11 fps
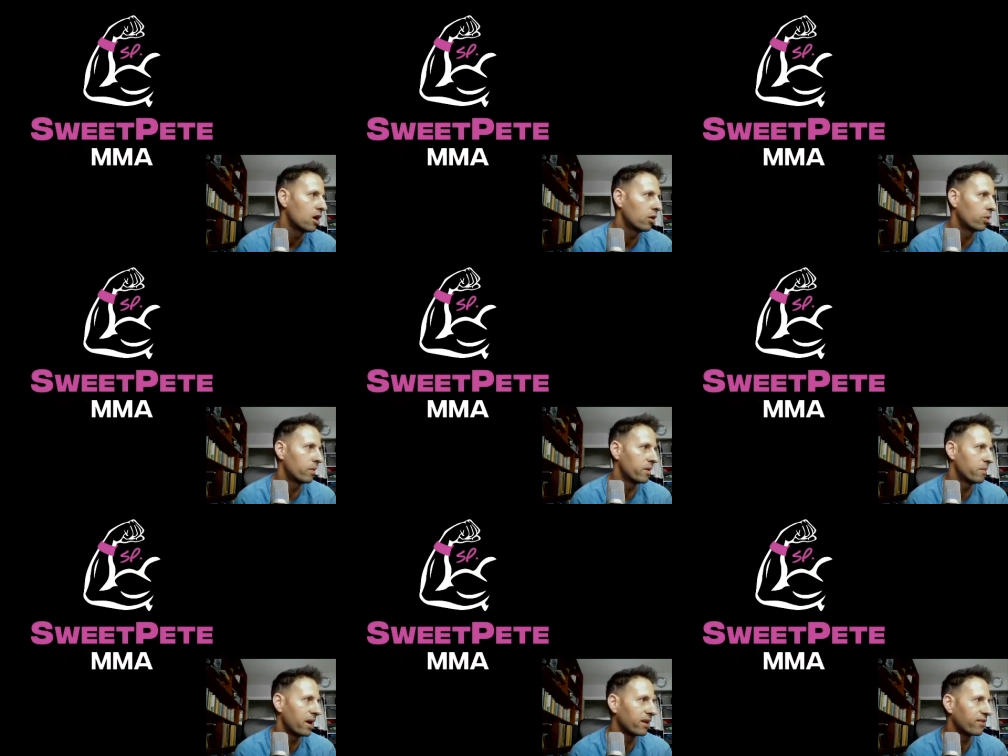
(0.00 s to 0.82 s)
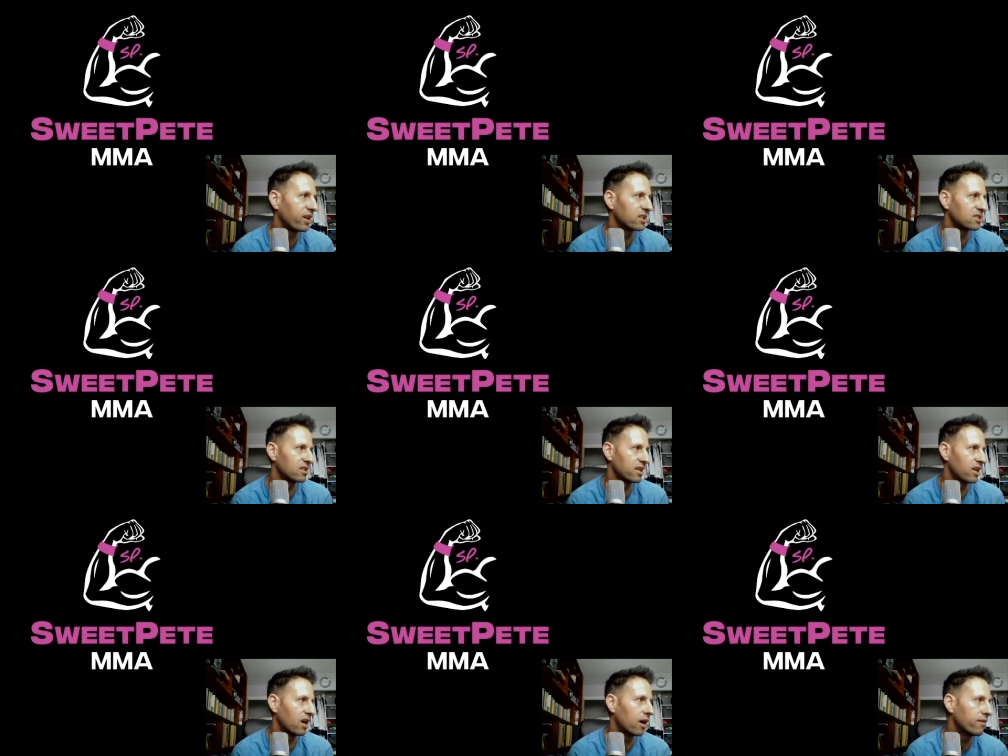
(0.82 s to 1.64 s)
would be manifestly
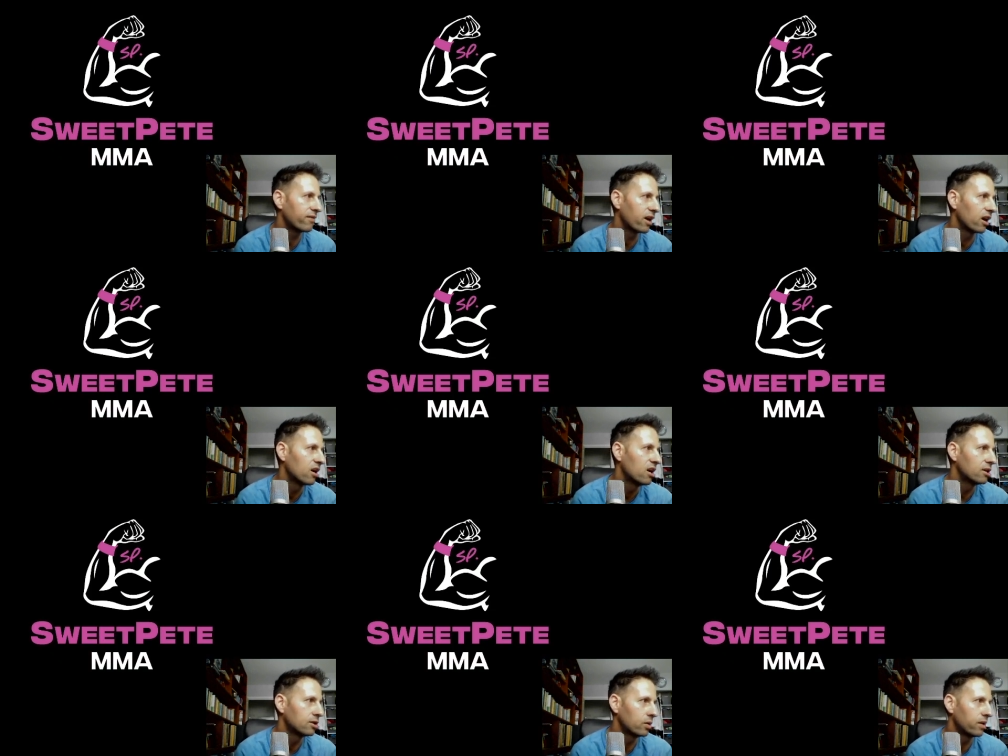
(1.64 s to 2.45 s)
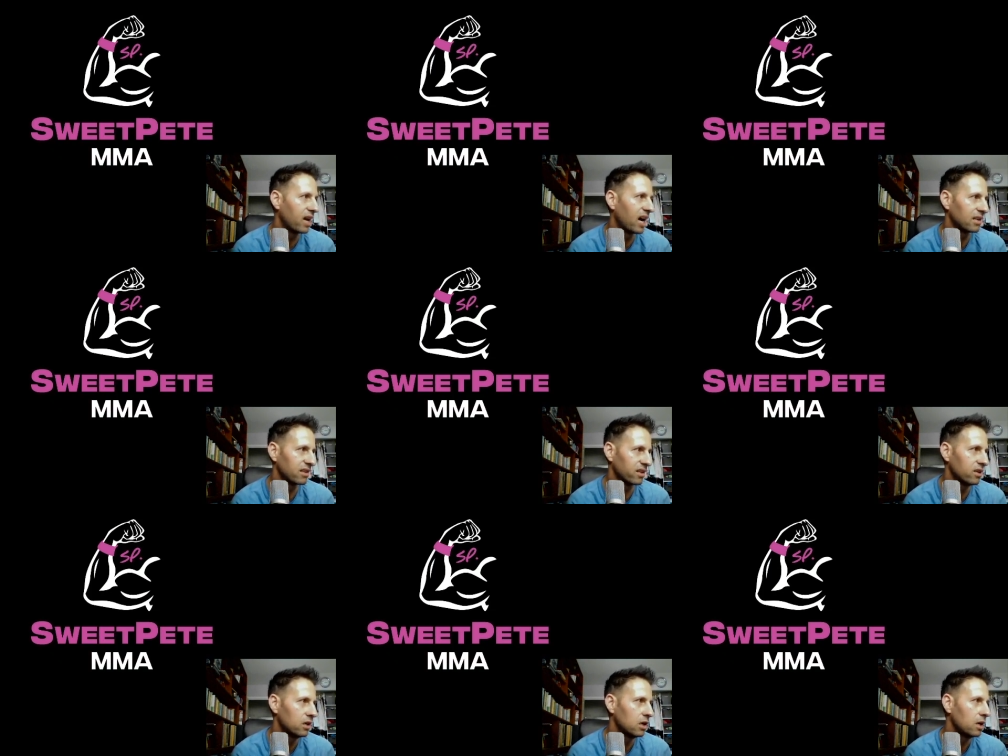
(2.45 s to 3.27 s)
unfair to the athlete.
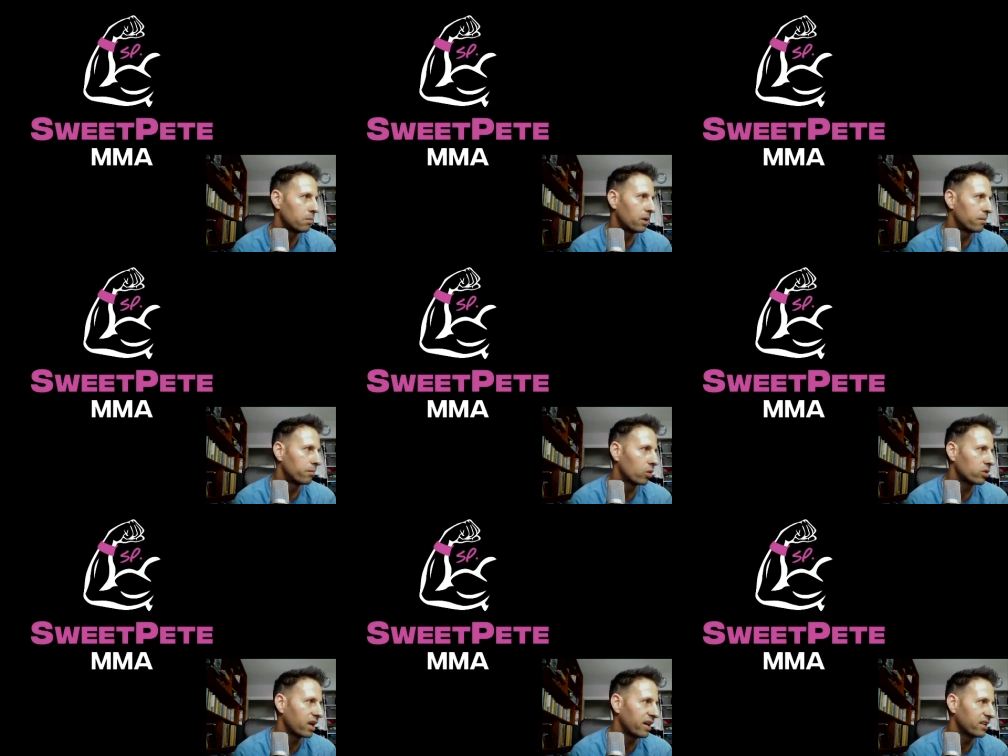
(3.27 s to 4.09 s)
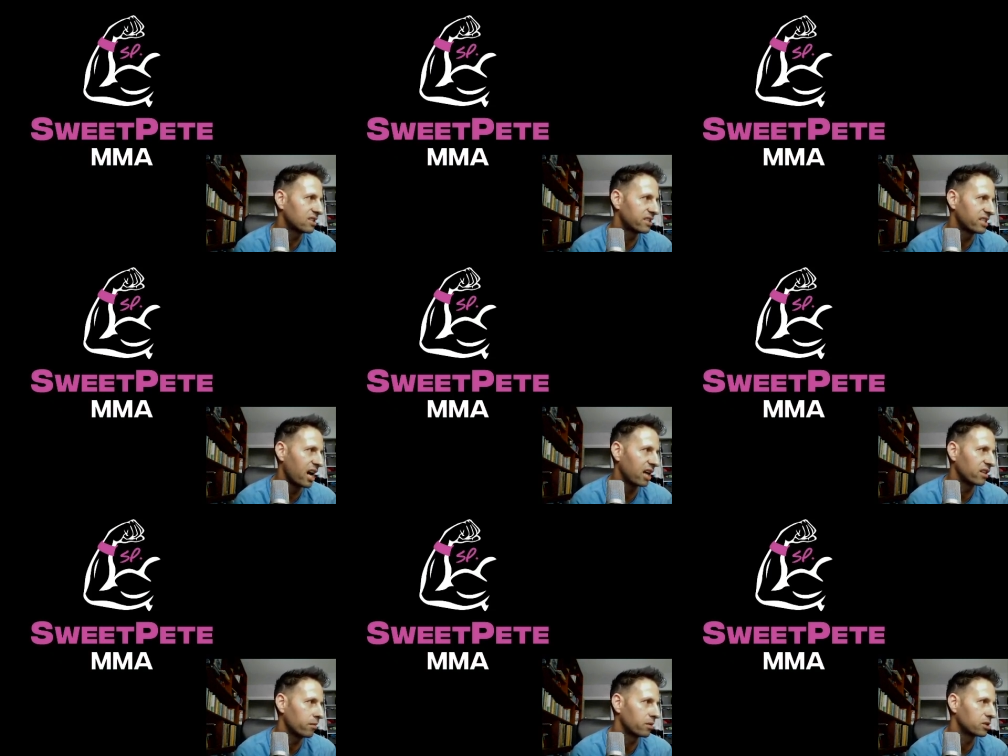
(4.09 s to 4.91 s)
But in both cases, the
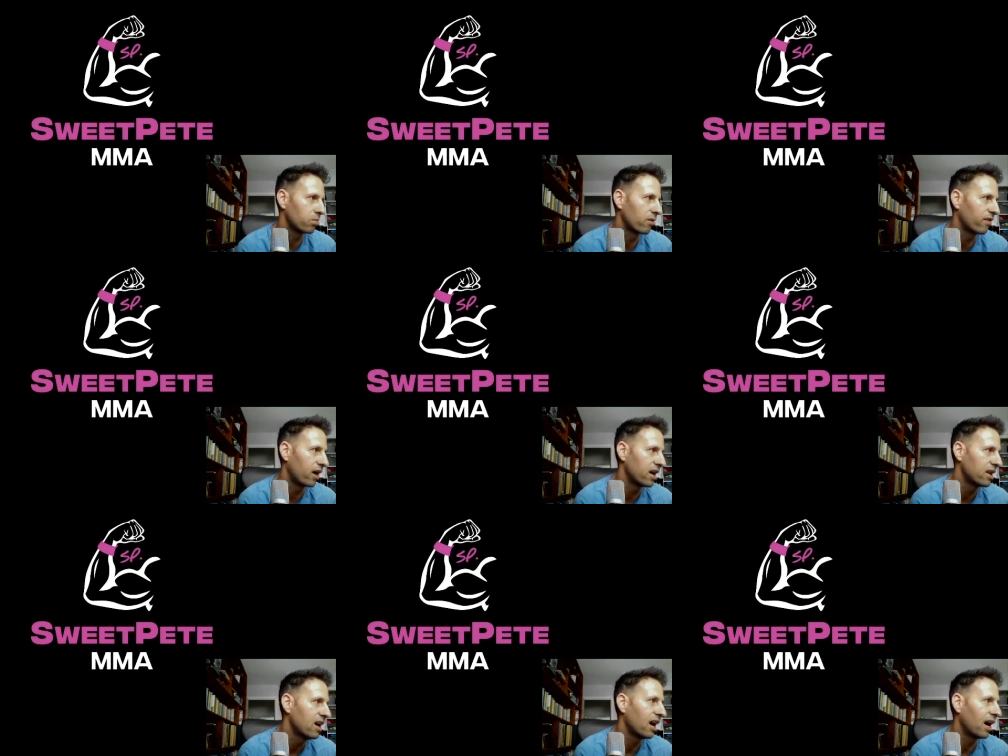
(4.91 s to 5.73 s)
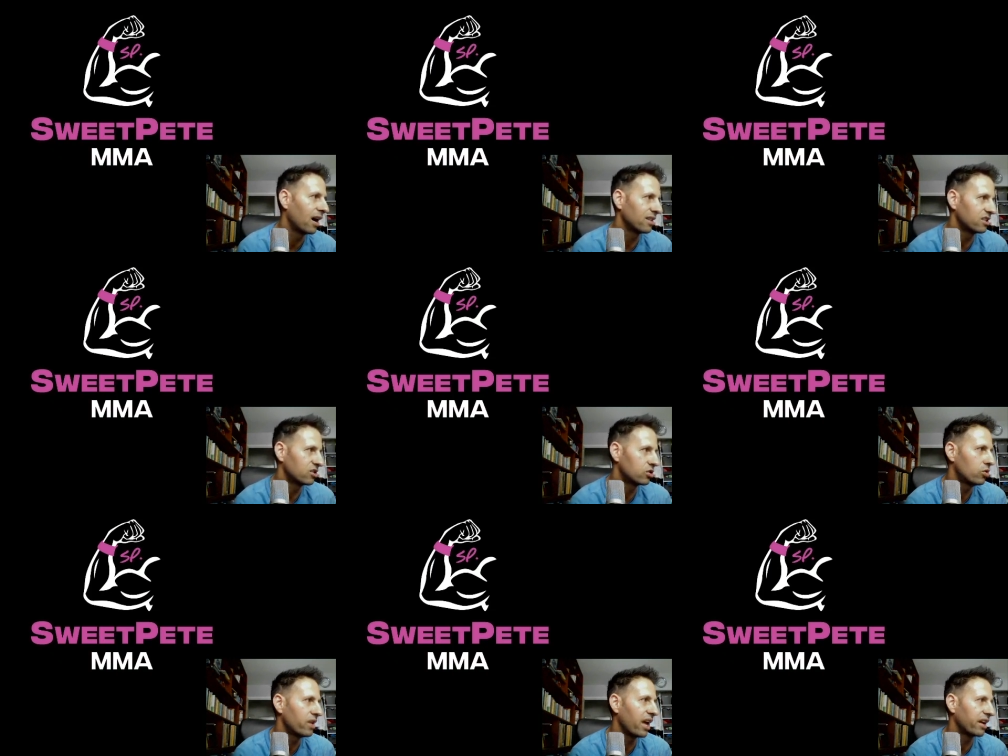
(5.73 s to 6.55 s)
athlete must provide at least
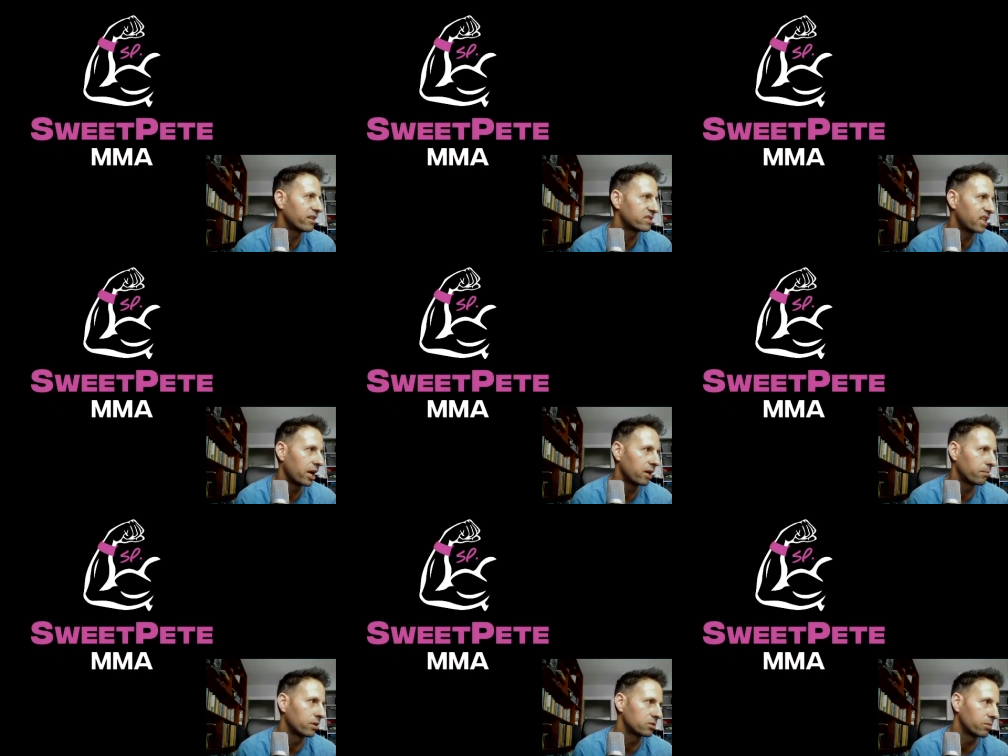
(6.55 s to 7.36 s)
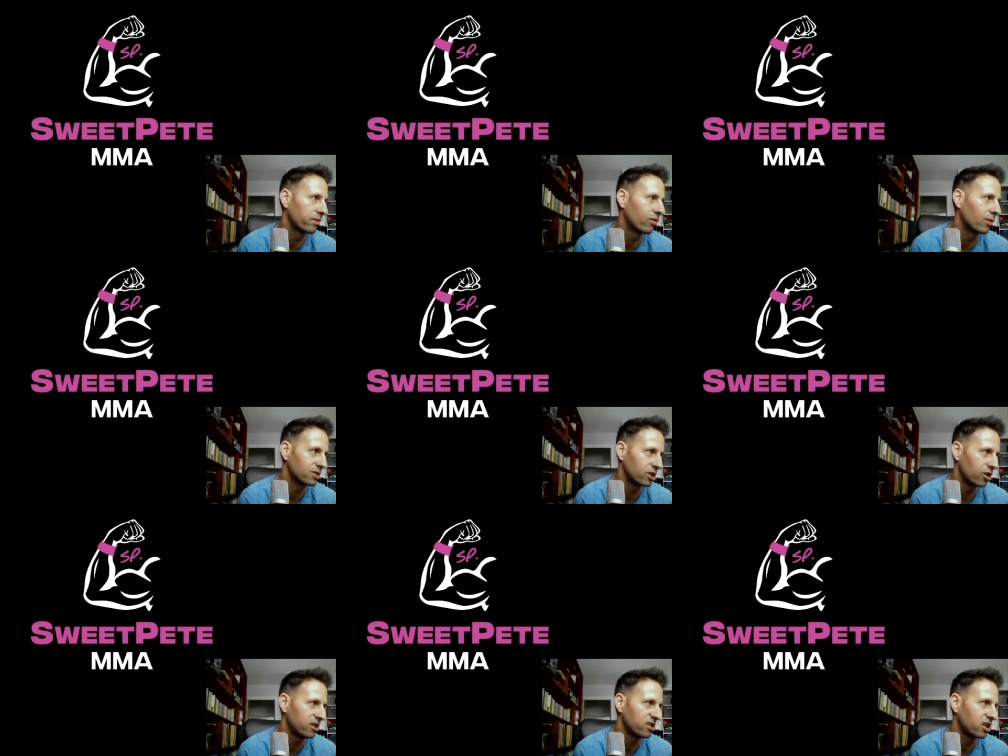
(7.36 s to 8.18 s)
2 negative samples before
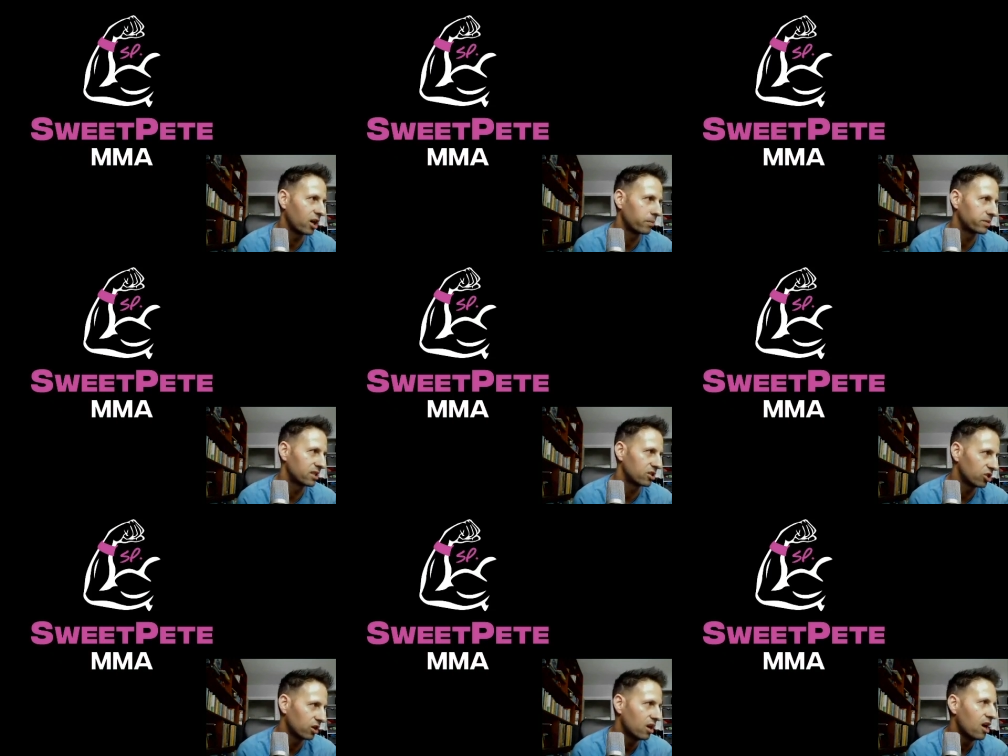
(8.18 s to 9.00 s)
returning to competition.